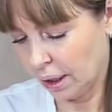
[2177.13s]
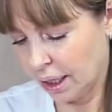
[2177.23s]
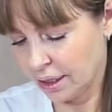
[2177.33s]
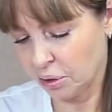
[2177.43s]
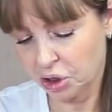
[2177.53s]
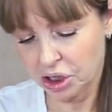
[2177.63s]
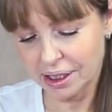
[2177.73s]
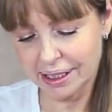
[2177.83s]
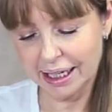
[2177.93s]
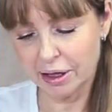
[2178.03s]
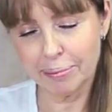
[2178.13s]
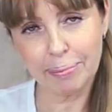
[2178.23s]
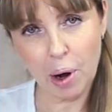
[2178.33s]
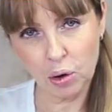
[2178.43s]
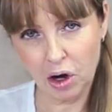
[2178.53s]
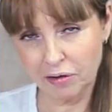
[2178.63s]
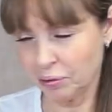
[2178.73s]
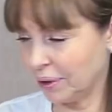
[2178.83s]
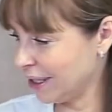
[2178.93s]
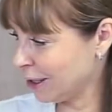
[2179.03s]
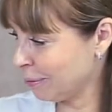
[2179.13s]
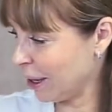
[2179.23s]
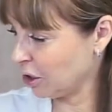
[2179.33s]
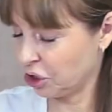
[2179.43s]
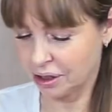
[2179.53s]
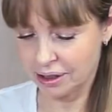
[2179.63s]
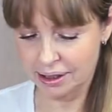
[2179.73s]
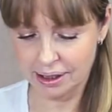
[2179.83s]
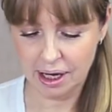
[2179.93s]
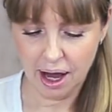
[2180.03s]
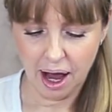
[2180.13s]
Okay, so we're just getting the bulk off with the sponges.